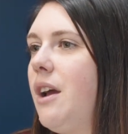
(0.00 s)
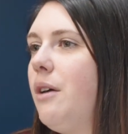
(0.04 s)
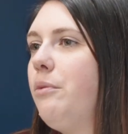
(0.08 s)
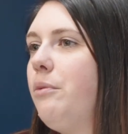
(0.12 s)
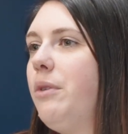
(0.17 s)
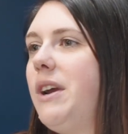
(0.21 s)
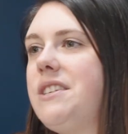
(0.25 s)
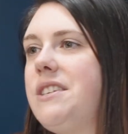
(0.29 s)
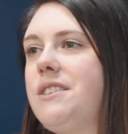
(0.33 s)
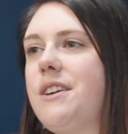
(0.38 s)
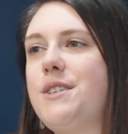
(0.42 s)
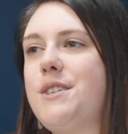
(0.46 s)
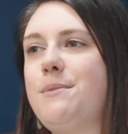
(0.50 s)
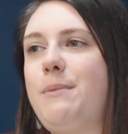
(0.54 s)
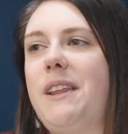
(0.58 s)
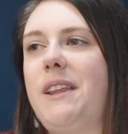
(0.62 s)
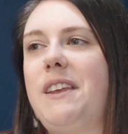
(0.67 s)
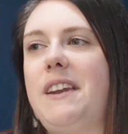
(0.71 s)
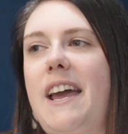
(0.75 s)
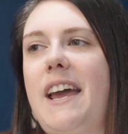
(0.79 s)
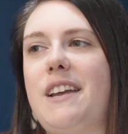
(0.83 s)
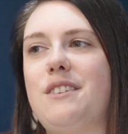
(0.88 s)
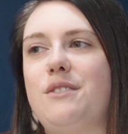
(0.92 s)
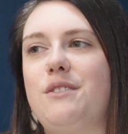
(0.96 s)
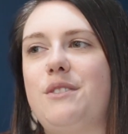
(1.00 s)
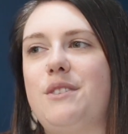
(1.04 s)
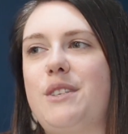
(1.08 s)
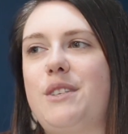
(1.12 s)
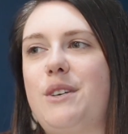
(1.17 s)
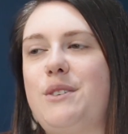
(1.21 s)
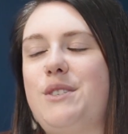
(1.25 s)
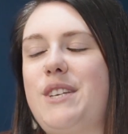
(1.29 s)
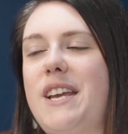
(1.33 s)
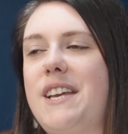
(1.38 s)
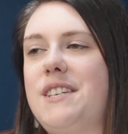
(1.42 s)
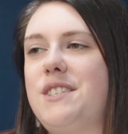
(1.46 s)
Research by the National
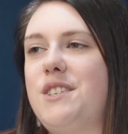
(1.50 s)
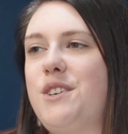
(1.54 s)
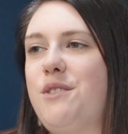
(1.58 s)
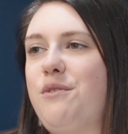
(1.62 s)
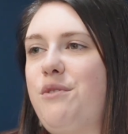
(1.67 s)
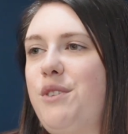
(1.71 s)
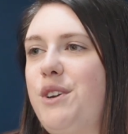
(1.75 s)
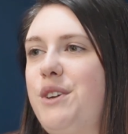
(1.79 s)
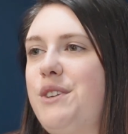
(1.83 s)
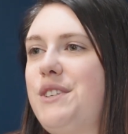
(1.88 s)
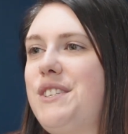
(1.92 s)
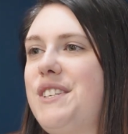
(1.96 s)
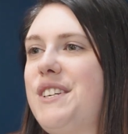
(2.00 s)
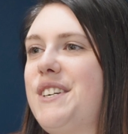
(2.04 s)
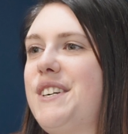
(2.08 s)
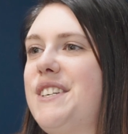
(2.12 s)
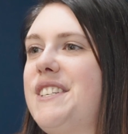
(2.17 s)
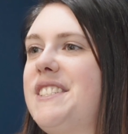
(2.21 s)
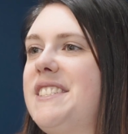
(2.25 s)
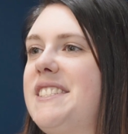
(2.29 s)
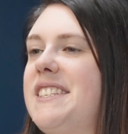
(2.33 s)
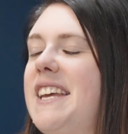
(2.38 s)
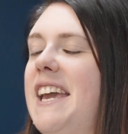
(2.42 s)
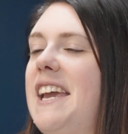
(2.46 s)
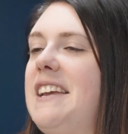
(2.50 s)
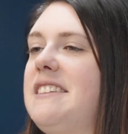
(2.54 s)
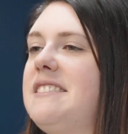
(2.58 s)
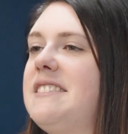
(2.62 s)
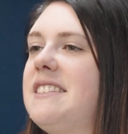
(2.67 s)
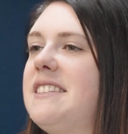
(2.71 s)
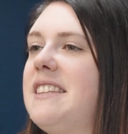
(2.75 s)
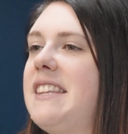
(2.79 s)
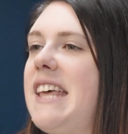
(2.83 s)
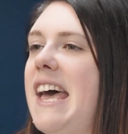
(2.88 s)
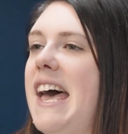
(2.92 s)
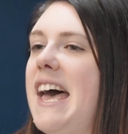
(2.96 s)
Association of Realtors
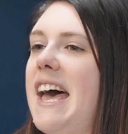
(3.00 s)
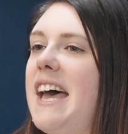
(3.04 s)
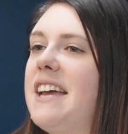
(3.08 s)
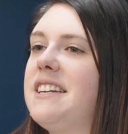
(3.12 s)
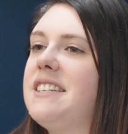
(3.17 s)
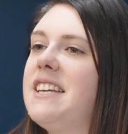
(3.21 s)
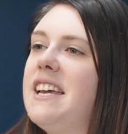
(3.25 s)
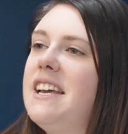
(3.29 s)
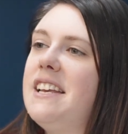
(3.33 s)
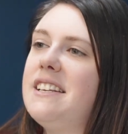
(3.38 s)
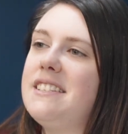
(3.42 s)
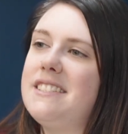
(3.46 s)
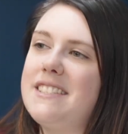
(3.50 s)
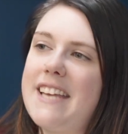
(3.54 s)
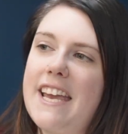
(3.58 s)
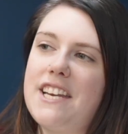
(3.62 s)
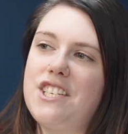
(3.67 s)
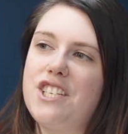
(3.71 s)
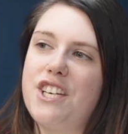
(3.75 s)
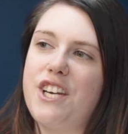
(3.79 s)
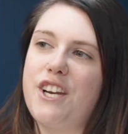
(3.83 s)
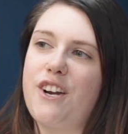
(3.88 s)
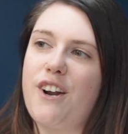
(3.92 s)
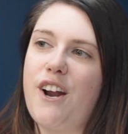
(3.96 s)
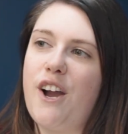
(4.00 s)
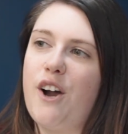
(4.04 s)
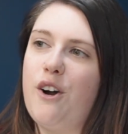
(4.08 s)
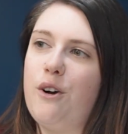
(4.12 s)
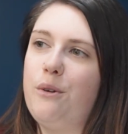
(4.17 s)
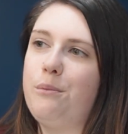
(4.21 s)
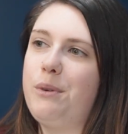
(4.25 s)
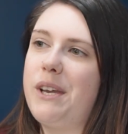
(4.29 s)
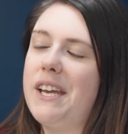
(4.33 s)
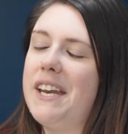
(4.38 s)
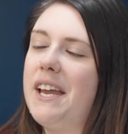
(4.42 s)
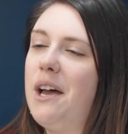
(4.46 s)
states that staging your
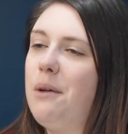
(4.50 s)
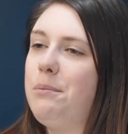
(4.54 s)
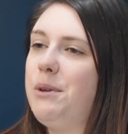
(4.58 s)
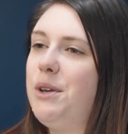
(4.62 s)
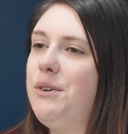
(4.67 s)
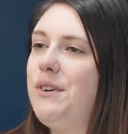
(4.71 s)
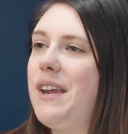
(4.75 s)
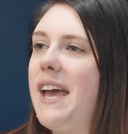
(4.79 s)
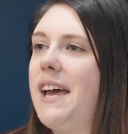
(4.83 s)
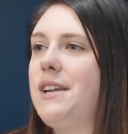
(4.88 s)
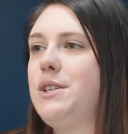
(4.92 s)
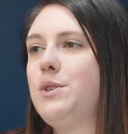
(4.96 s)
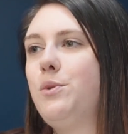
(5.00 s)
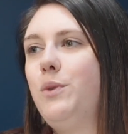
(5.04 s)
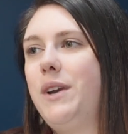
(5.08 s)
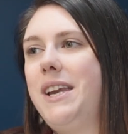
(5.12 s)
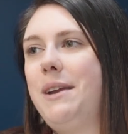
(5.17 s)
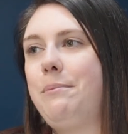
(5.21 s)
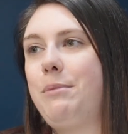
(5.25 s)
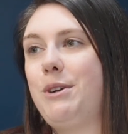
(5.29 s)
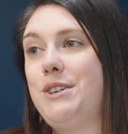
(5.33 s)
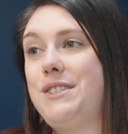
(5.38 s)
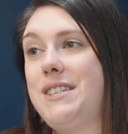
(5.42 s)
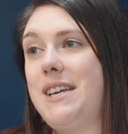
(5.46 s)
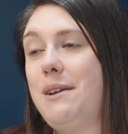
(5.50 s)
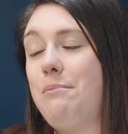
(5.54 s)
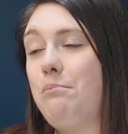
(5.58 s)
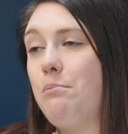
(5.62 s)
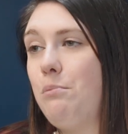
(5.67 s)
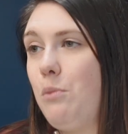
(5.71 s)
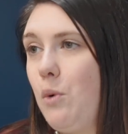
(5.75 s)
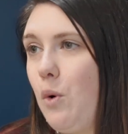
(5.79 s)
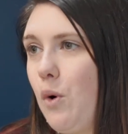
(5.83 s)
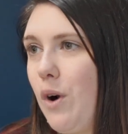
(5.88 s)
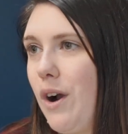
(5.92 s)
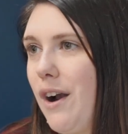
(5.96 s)
home can help you net 20%
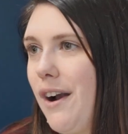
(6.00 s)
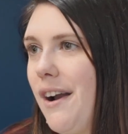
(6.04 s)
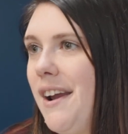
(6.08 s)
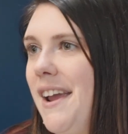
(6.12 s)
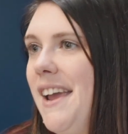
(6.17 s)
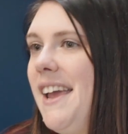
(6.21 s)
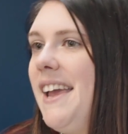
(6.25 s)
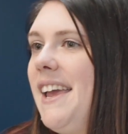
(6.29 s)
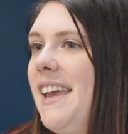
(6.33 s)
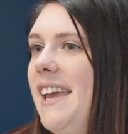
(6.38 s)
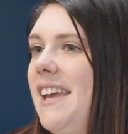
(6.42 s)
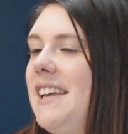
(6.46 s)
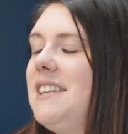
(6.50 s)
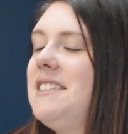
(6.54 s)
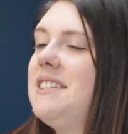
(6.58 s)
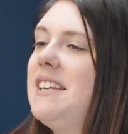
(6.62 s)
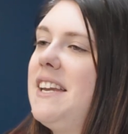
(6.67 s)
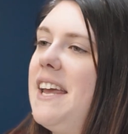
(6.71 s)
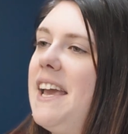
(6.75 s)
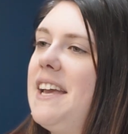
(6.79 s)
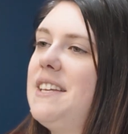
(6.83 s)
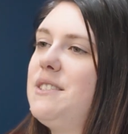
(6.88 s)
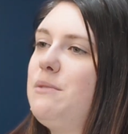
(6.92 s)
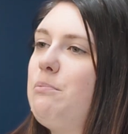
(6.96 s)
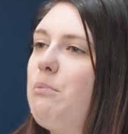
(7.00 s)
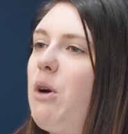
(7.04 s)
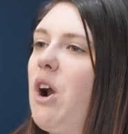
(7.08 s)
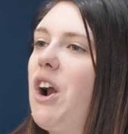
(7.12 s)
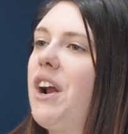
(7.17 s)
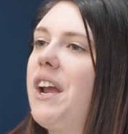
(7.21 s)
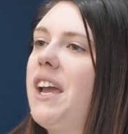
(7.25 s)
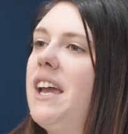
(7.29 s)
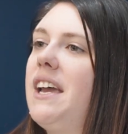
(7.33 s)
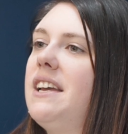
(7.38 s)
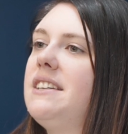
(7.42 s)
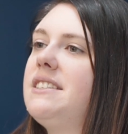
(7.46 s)
more in today's
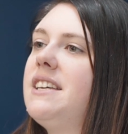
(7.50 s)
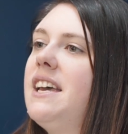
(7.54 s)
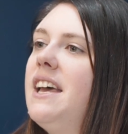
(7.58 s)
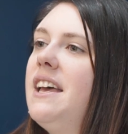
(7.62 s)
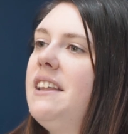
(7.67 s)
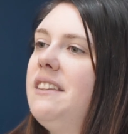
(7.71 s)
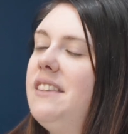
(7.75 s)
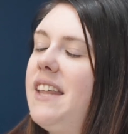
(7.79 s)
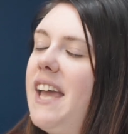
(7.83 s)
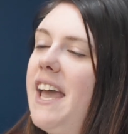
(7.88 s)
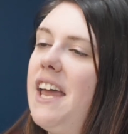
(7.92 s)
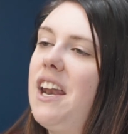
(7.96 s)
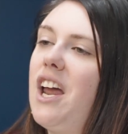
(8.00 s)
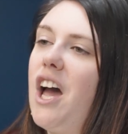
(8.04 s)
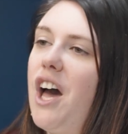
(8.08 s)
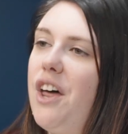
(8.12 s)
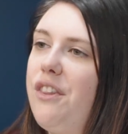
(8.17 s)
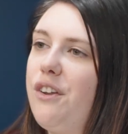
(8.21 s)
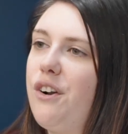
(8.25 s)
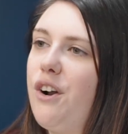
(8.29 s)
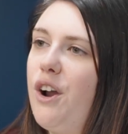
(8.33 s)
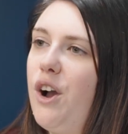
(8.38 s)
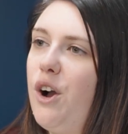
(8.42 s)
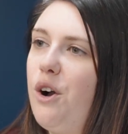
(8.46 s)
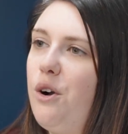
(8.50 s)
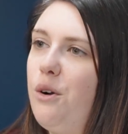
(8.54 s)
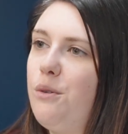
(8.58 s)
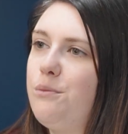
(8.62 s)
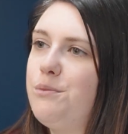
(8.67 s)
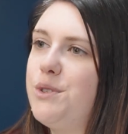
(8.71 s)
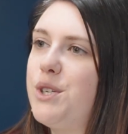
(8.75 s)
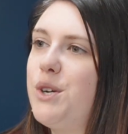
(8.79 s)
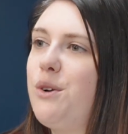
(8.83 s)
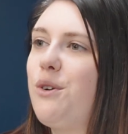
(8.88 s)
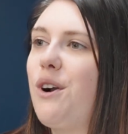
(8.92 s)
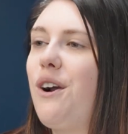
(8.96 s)
market than other
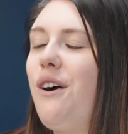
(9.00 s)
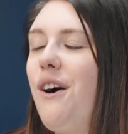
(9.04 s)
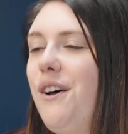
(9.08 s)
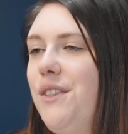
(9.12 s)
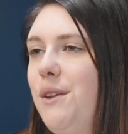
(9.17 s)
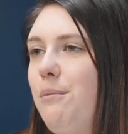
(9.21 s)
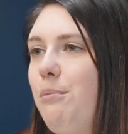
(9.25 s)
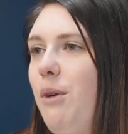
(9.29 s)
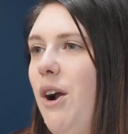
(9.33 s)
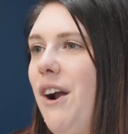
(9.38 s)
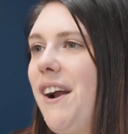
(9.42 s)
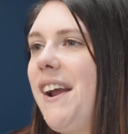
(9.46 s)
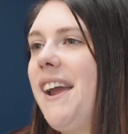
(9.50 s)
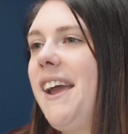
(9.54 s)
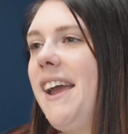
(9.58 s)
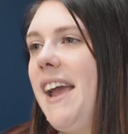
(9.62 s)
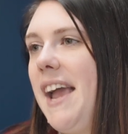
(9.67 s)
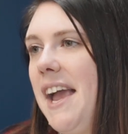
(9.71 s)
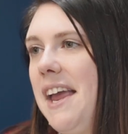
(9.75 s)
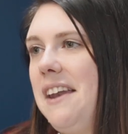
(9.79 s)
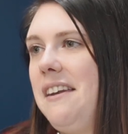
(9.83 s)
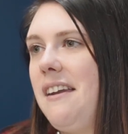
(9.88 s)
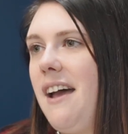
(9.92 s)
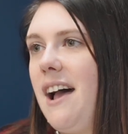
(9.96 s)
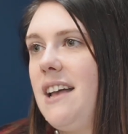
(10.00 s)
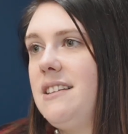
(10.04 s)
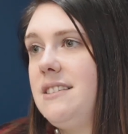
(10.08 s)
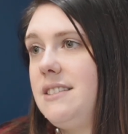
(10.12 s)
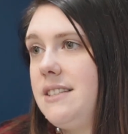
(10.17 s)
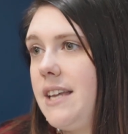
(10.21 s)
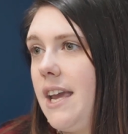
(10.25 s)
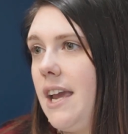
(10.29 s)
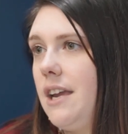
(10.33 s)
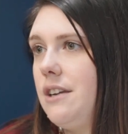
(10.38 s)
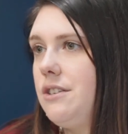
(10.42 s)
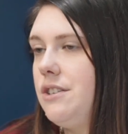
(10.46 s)
homes who are on the market and not
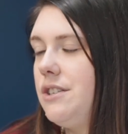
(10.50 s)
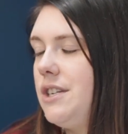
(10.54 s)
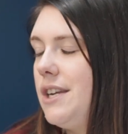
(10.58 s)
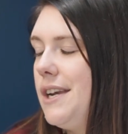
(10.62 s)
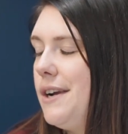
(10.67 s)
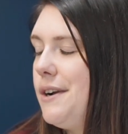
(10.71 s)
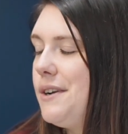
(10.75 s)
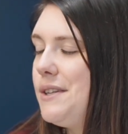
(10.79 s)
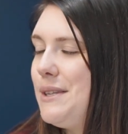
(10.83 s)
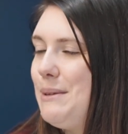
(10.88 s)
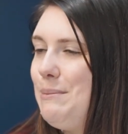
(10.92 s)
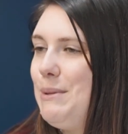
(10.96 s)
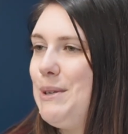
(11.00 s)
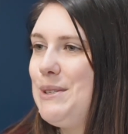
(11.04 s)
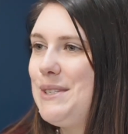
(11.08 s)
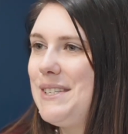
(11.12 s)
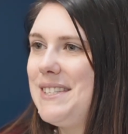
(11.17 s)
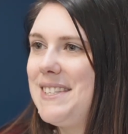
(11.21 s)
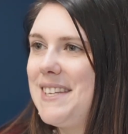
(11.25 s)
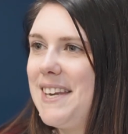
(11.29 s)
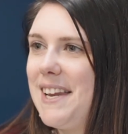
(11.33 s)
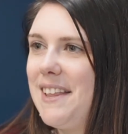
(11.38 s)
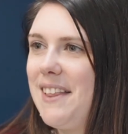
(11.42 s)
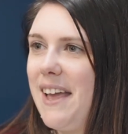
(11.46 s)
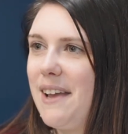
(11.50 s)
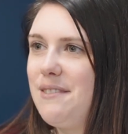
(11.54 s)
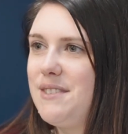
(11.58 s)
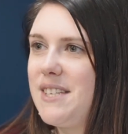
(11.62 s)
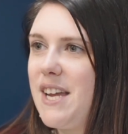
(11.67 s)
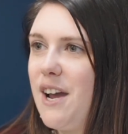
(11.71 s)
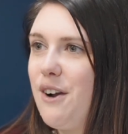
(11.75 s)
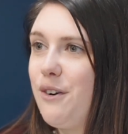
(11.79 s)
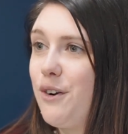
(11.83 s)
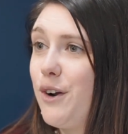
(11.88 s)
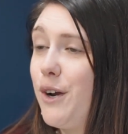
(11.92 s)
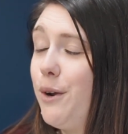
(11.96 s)
staged. Here at the Music City
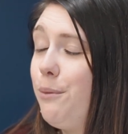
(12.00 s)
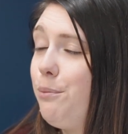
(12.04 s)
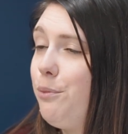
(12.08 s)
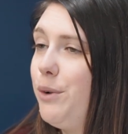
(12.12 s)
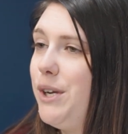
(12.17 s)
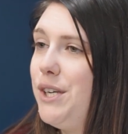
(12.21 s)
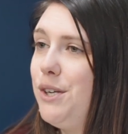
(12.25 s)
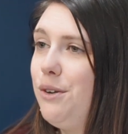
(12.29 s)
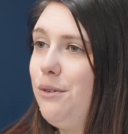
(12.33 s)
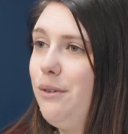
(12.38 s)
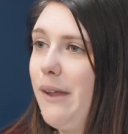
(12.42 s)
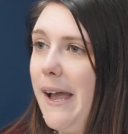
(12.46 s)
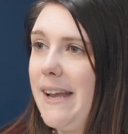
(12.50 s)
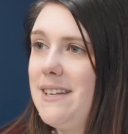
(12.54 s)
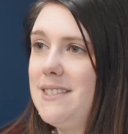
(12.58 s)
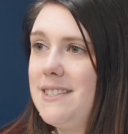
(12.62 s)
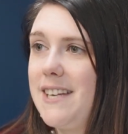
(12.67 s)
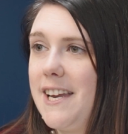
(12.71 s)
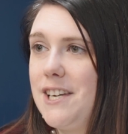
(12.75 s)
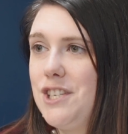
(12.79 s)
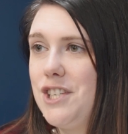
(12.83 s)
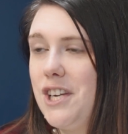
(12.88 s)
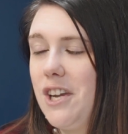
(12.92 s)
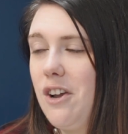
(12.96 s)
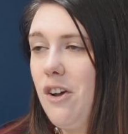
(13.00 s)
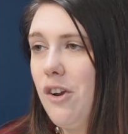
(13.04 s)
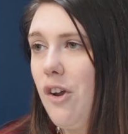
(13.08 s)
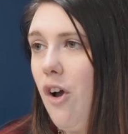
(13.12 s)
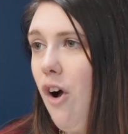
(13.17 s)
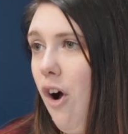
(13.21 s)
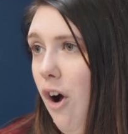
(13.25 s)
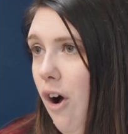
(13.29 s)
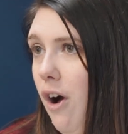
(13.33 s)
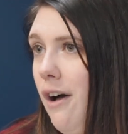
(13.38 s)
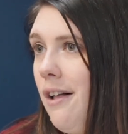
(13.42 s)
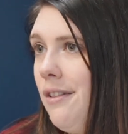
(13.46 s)
Lifestyle Group, we do light staging on
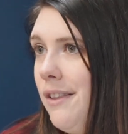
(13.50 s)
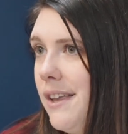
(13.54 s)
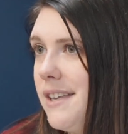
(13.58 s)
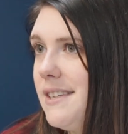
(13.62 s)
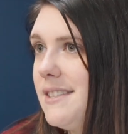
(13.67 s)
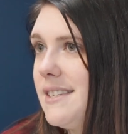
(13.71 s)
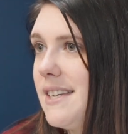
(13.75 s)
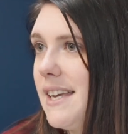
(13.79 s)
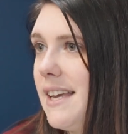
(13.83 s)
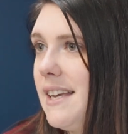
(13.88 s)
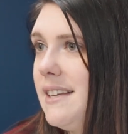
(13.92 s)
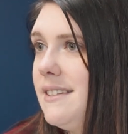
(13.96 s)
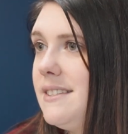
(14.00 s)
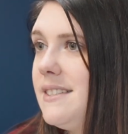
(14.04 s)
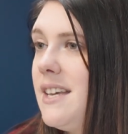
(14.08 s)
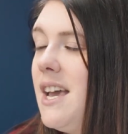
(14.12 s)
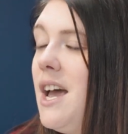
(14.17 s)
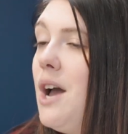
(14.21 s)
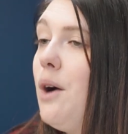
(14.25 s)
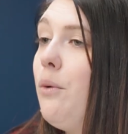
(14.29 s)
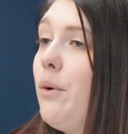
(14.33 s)
all listings.